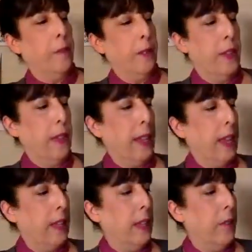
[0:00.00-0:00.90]
And
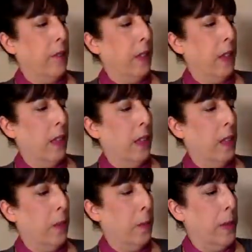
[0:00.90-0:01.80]
that leaves a
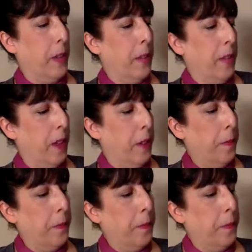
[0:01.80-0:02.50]
little bit of a